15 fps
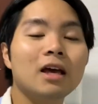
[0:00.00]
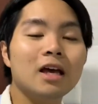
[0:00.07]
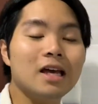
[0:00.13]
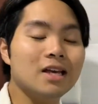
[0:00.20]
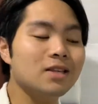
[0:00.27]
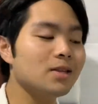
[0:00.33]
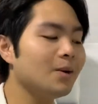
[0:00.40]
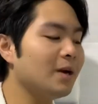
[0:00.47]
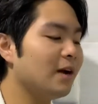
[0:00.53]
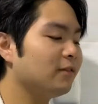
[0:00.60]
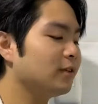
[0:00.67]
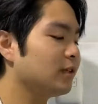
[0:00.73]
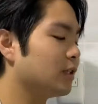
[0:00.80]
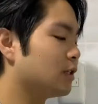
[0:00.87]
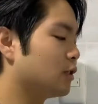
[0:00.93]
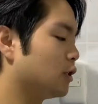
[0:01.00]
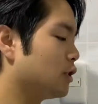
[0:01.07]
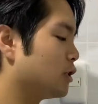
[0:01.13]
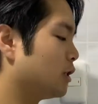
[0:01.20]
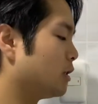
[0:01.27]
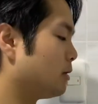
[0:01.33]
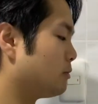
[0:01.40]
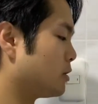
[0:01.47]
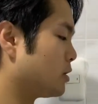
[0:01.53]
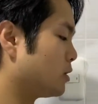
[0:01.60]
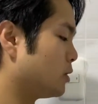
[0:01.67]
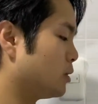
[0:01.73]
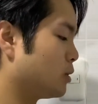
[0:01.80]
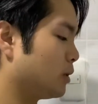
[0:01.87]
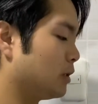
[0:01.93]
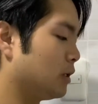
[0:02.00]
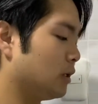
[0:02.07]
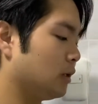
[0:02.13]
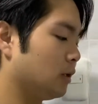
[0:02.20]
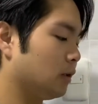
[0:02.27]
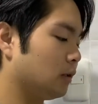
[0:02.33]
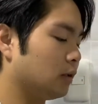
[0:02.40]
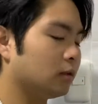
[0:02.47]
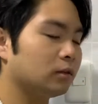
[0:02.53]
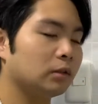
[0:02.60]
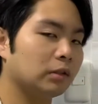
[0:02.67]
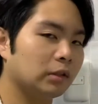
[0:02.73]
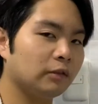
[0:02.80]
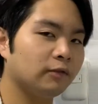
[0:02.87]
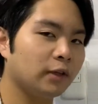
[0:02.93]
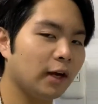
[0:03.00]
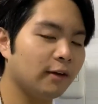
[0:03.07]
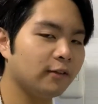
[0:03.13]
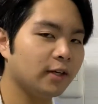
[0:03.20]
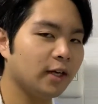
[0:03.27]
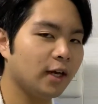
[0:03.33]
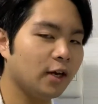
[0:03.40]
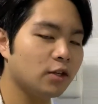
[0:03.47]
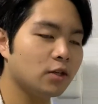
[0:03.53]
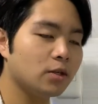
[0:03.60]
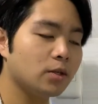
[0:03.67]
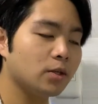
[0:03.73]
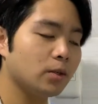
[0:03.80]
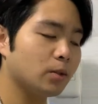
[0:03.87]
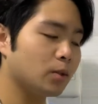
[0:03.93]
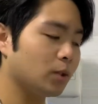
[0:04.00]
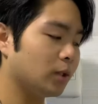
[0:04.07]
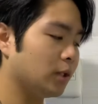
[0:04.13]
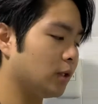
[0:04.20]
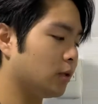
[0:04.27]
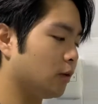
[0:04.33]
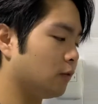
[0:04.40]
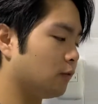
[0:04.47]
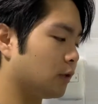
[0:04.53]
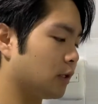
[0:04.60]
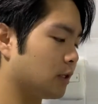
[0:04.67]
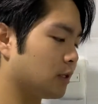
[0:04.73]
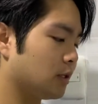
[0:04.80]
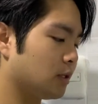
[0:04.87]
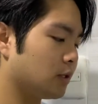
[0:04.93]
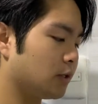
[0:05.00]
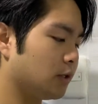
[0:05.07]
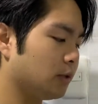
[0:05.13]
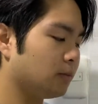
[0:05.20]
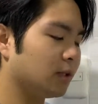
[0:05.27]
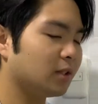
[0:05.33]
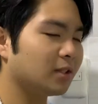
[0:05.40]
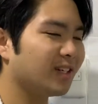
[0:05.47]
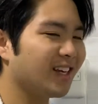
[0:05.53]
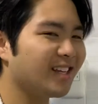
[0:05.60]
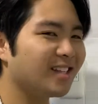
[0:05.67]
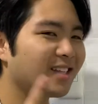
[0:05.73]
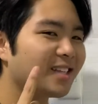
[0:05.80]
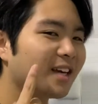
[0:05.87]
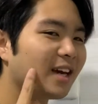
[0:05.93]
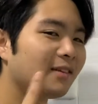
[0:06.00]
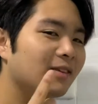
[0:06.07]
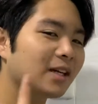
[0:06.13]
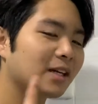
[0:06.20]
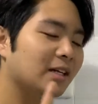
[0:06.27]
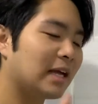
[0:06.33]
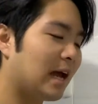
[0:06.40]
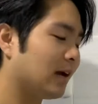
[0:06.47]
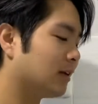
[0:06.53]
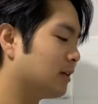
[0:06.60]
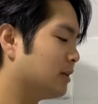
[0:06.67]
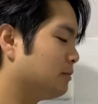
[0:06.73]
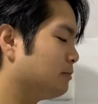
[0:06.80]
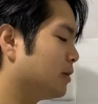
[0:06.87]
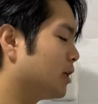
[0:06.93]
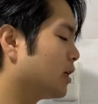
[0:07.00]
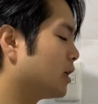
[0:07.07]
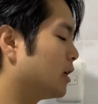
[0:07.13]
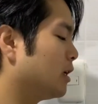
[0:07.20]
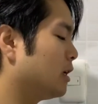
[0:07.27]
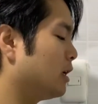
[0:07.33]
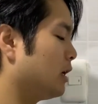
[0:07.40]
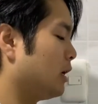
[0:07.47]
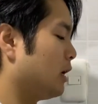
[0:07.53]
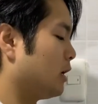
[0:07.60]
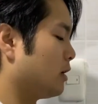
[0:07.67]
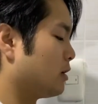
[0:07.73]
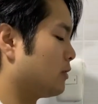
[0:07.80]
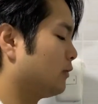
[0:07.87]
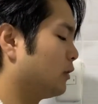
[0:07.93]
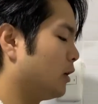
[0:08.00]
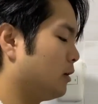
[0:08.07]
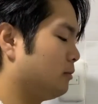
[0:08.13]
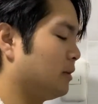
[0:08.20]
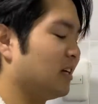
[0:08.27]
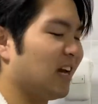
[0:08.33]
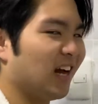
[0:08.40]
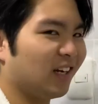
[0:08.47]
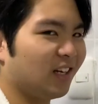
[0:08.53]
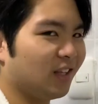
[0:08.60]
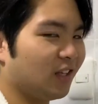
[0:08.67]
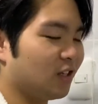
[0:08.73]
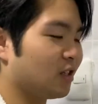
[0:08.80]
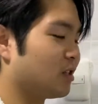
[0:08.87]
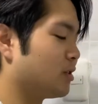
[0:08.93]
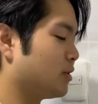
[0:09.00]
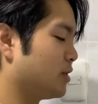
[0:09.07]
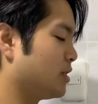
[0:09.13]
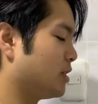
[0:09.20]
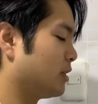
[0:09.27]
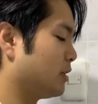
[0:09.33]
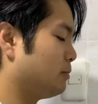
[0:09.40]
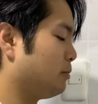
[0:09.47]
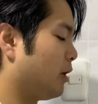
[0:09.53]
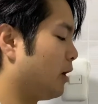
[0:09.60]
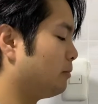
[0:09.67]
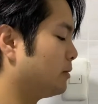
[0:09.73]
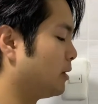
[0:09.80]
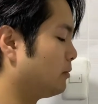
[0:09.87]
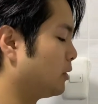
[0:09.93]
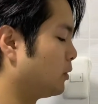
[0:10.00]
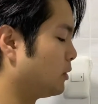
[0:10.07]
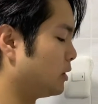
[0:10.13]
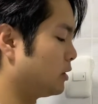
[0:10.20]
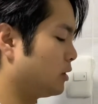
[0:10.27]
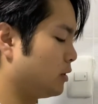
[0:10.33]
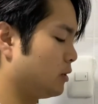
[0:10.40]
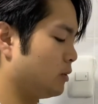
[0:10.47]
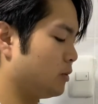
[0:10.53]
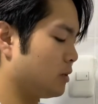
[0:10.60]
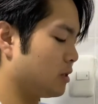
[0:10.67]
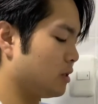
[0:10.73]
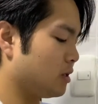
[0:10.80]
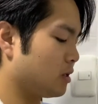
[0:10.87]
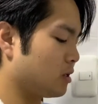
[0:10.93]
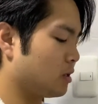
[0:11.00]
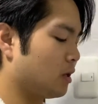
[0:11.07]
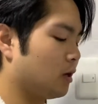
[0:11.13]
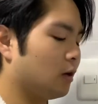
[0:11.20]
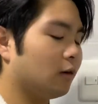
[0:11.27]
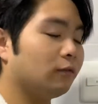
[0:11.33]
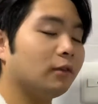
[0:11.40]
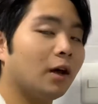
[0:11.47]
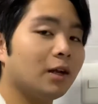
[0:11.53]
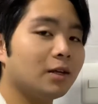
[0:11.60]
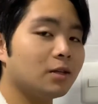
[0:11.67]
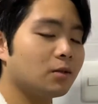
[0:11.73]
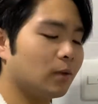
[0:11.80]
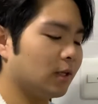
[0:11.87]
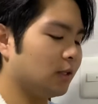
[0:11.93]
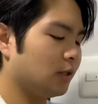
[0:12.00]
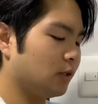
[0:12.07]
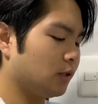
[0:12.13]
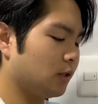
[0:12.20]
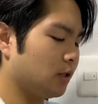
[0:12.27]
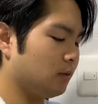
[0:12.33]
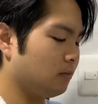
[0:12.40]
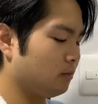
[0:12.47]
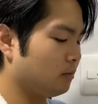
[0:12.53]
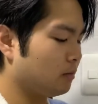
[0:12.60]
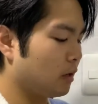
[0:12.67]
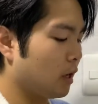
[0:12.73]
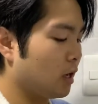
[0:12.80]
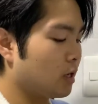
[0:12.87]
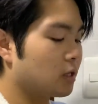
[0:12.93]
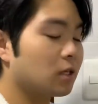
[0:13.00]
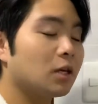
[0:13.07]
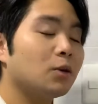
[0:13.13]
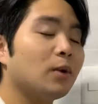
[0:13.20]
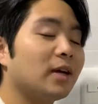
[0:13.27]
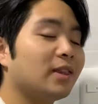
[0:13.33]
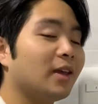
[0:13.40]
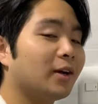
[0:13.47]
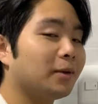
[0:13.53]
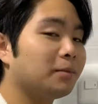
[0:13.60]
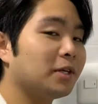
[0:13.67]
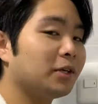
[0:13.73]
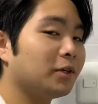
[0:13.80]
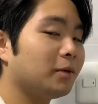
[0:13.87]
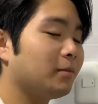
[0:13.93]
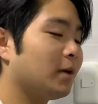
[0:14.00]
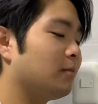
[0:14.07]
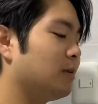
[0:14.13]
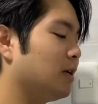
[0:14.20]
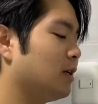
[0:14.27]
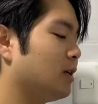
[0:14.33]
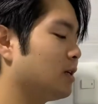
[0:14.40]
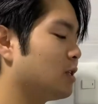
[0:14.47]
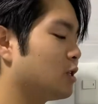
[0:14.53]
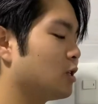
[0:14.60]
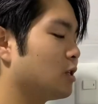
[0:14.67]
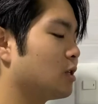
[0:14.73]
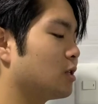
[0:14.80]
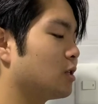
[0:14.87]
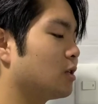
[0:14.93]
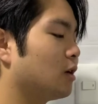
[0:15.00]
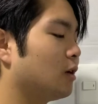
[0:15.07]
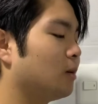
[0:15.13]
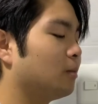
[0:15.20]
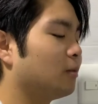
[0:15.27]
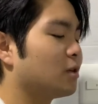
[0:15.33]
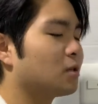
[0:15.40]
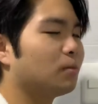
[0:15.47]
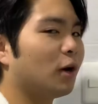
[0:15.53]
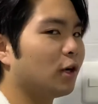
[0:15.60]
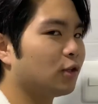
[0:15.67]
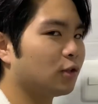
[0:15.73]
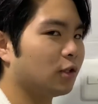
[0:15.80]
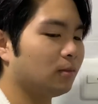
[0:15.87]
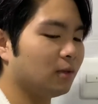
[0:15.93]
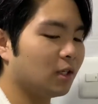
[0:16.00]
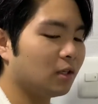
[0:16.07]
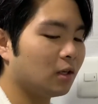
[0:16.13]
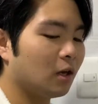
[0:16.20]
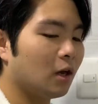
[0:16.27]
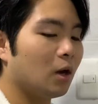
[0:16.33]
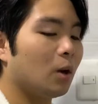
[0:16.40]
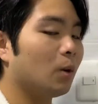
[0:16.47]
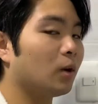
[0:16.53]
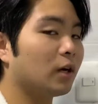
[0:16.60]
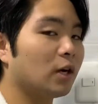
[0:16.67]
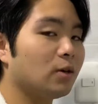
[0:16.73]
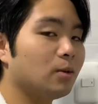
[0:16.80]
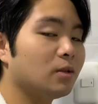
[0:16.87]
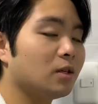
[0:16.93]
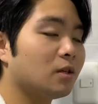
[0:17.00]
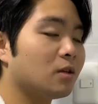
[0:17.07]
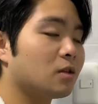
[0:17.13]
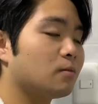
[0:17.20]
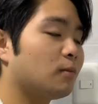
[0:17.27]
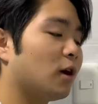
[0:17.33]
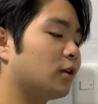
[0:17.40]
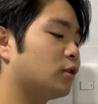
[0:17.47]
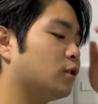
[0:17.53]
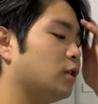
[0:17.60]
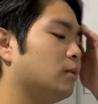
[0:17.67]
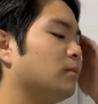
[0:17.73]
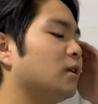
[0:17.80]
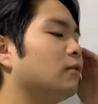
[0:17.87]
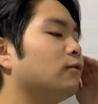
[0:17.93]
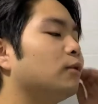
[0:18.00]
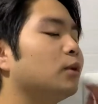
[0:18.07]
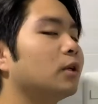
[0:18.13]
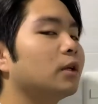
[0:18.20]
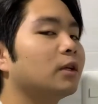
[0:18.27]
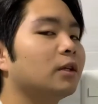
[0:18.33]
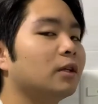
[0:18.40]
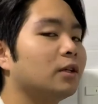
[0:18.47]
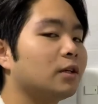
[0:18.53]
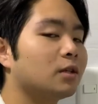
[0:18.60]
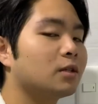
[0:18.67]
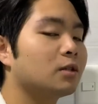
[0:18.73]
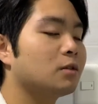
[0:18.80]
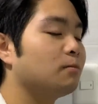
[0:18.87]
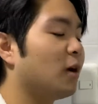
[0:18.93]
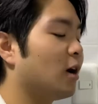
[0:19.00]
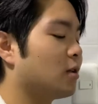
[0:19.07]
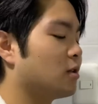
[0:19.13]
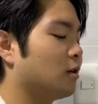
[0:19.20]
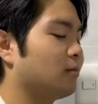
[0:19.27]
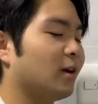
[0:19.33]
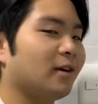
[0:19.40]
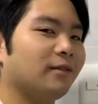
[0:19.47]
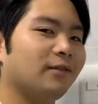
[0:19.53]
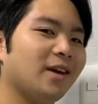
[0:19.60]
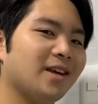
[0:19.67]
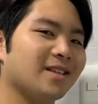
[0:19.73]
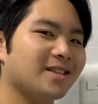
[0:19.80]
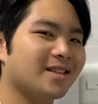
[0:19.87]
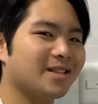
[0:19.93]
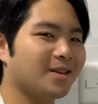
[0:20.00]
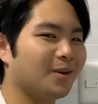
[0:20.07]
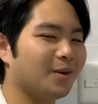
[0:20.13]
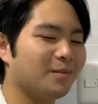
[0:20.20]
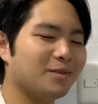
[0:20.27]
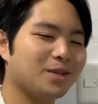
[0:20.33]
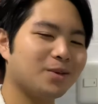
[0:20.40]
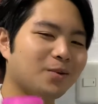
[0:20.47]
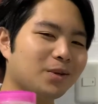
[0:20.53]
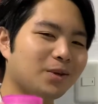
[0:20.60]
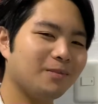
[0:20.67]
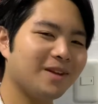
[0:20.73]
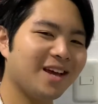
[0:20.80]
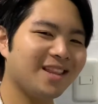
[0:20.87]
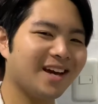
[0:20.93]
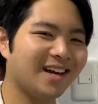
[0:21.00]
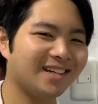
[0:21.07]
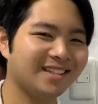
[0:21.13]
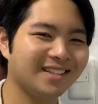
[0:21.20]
So after the astringent, I just usually go for a sunscreen, but today since I have like an acne mark from an acne that just recently popped, I'm going to use this Flawless Whitening Cream. Skin White Therapy Cream, I mean. It's just a spot treatment, or I use it as a spot treatment for the dark spots on my face. So I'm just going to apply that.